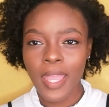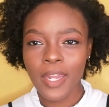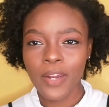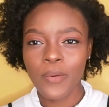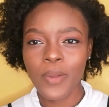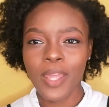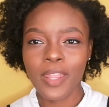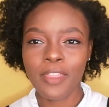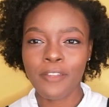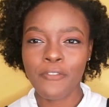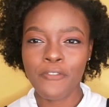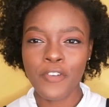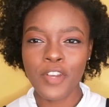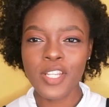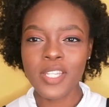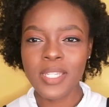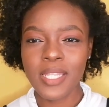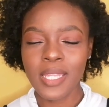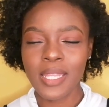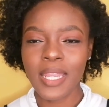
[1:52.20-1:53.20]
anyway the
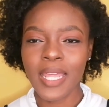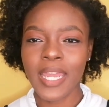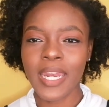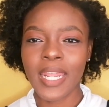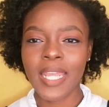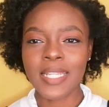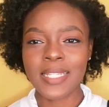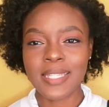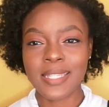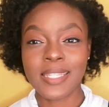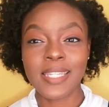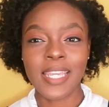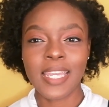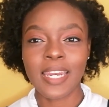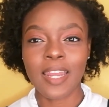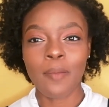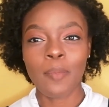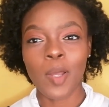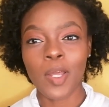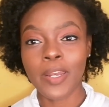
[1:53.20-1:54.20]
first thing that it
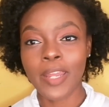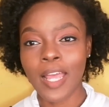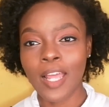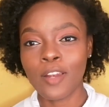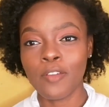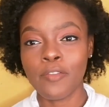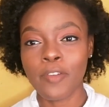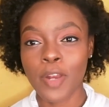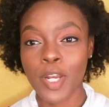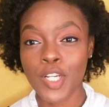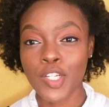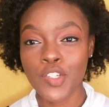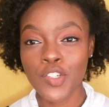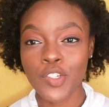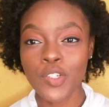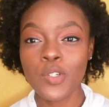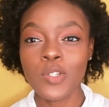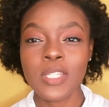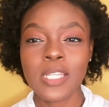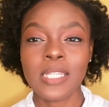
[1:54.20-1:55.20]
said about aloe vera
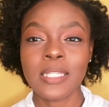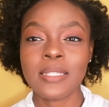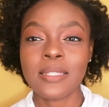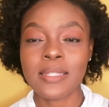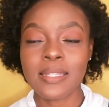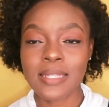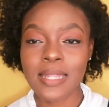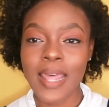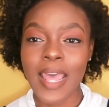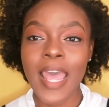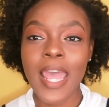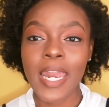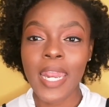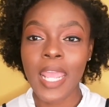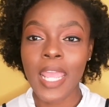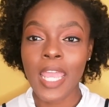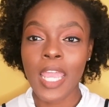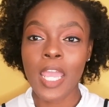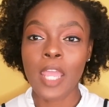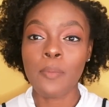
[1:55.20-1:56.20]
juice is
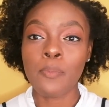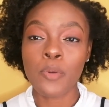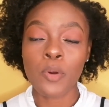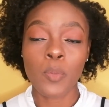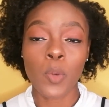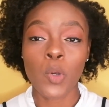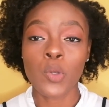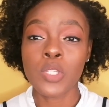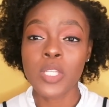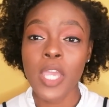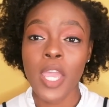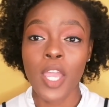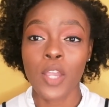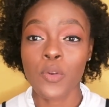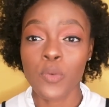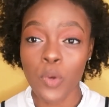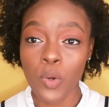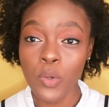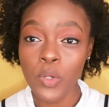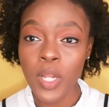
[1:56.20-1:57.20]
that it promotes
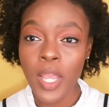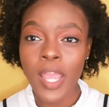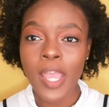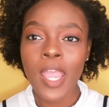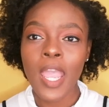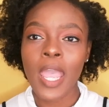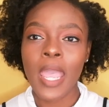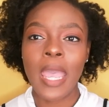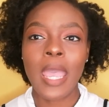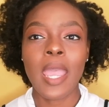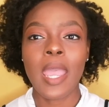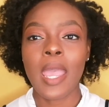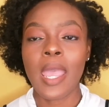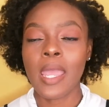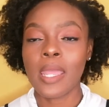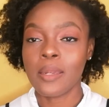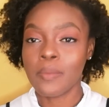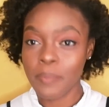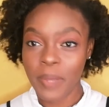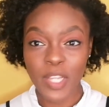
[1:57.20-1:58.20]
hair growth
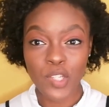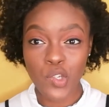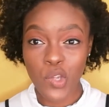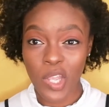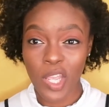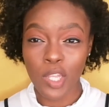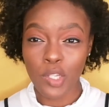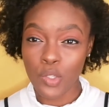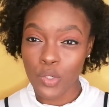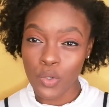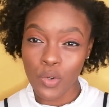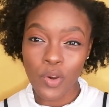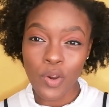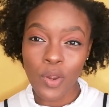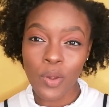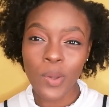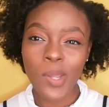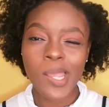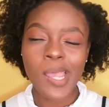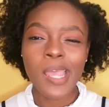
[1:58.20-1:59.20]
and makes your hair to
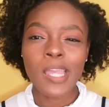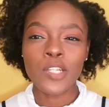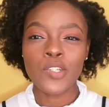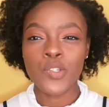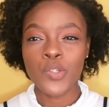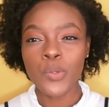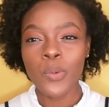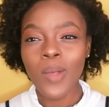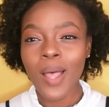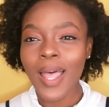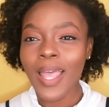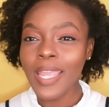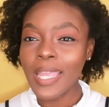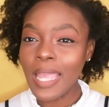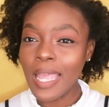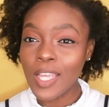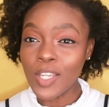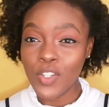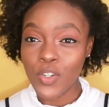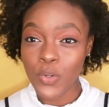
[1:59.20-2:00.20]
grow do
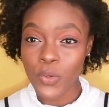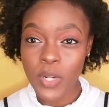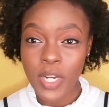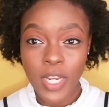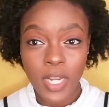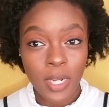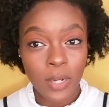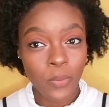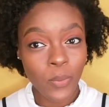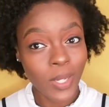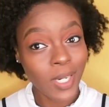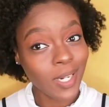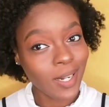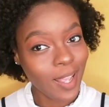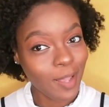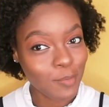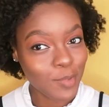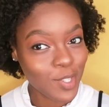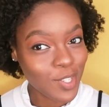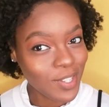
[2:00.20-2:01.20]
I agree when
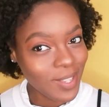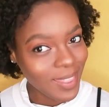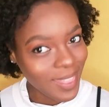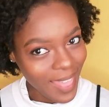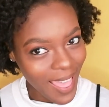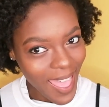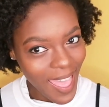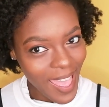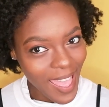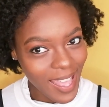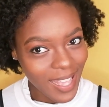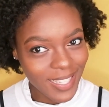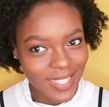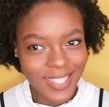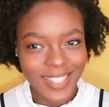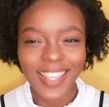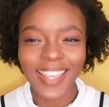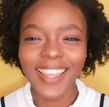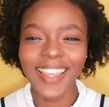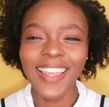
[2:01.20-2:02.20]
it comes to
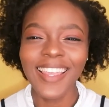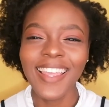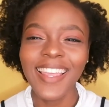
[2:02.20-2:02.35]
that?